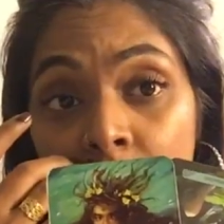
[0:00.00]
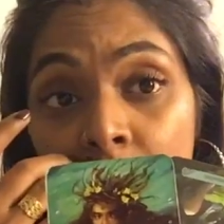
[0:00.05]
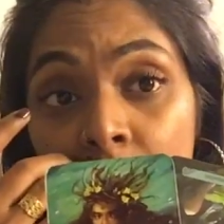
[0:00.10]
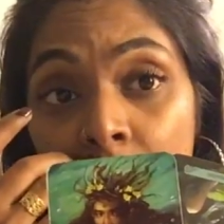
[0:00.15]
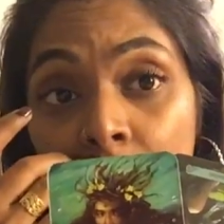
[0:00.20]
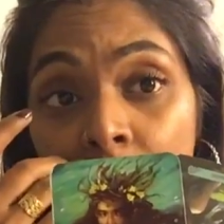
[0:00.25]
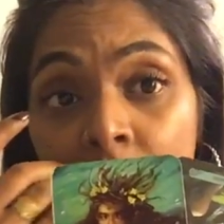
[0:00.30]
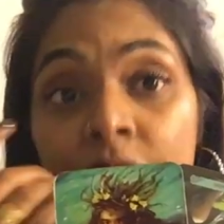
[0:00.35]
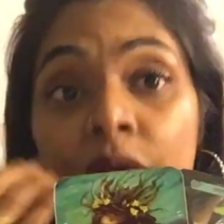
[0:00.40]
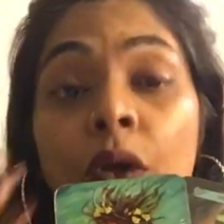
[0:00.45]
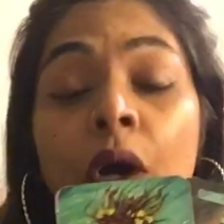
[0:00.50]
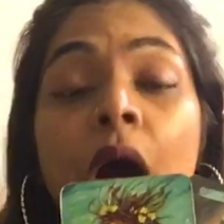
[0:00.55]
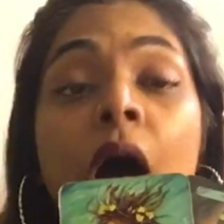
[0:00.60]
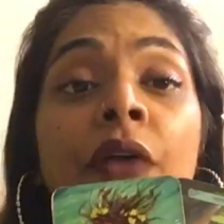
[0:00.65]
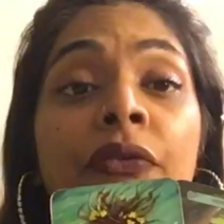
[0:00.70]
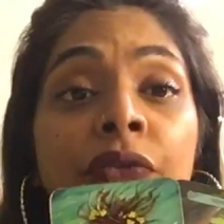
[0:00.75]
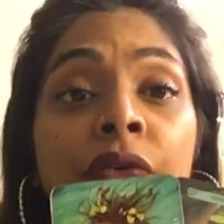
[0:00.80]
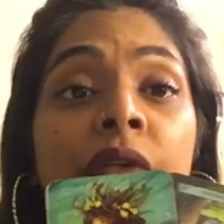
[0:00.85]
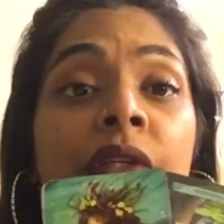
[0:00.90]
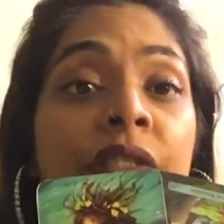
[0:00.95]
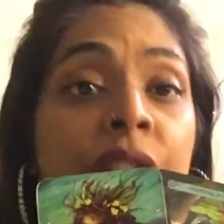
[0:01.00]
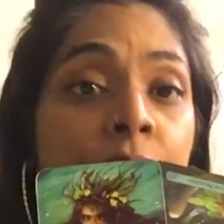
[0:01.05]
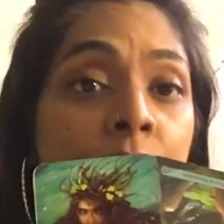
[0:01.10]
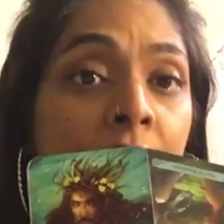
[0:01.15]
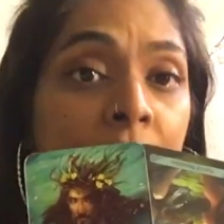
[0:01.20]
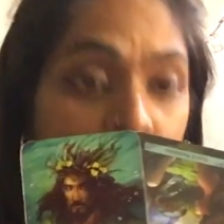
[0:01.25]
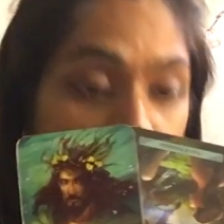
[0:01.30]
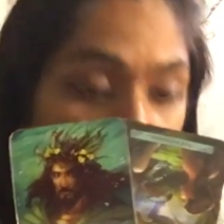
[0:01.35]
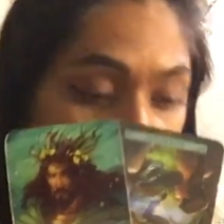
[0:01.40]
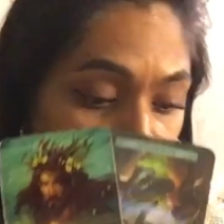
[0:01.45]
if the offer is still
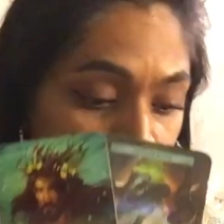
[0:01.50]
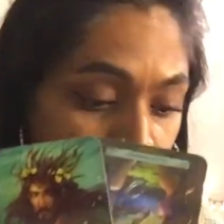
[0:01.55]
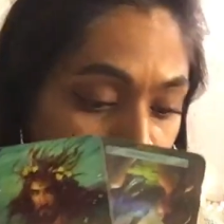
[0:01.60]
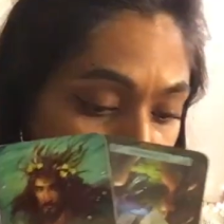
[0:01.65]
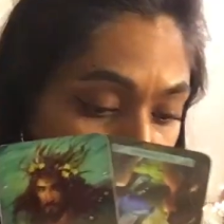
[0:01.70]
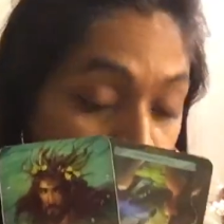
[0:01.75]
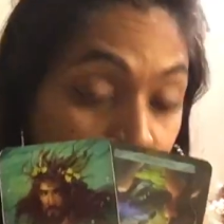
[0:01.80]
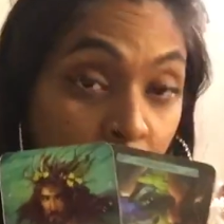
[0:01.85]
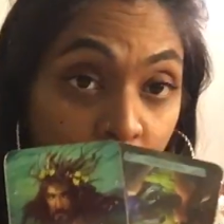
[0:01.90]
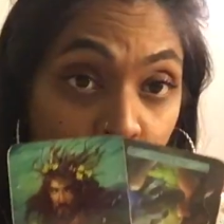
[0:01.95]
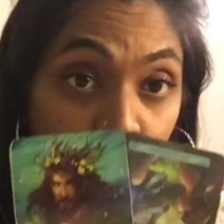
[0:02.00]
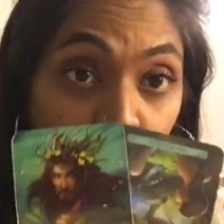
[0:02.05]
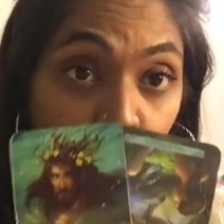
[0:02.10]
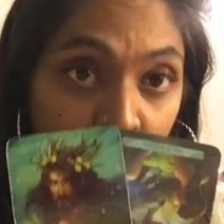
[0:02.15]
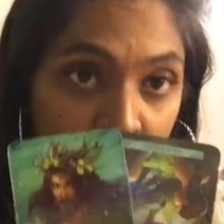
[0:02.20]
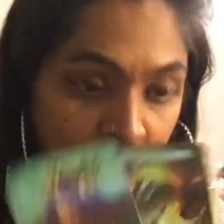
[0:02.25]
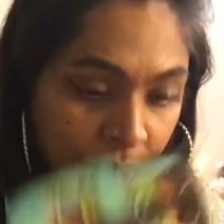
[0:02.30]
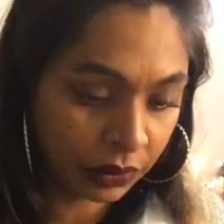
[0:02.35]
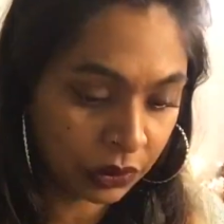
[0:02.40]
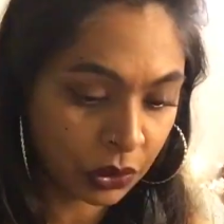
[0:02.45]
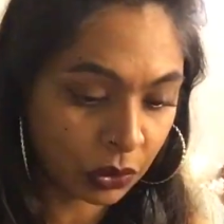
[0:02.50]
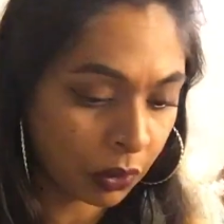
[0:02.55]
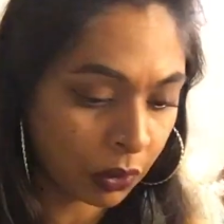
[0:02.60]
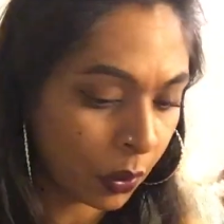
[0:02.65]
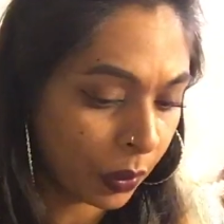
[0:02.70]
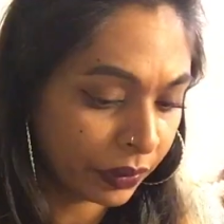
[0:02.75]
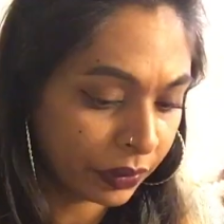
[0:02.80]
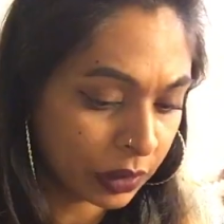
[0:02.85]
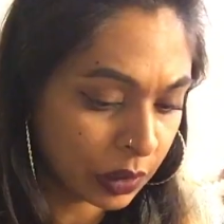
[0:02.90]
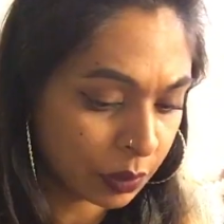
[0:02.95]
at the table, you know, you're willing to grow
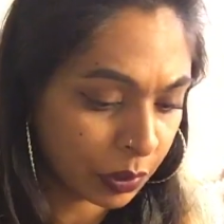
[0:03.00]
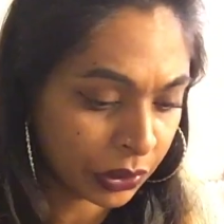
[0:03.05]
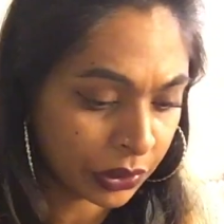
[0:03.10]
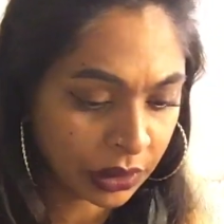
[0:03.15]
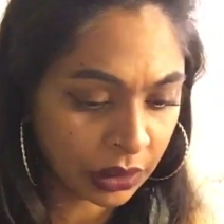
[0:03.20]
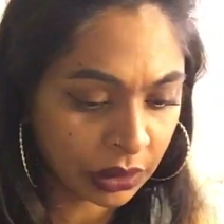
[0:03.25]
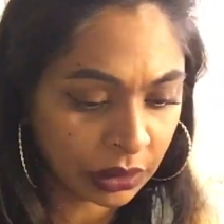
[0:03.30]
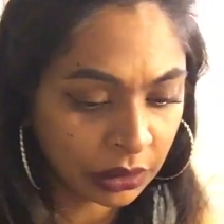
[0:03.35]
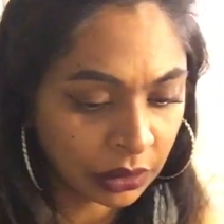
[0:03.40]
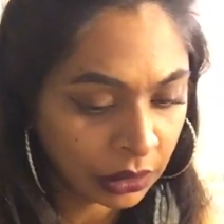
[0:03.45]
with this person.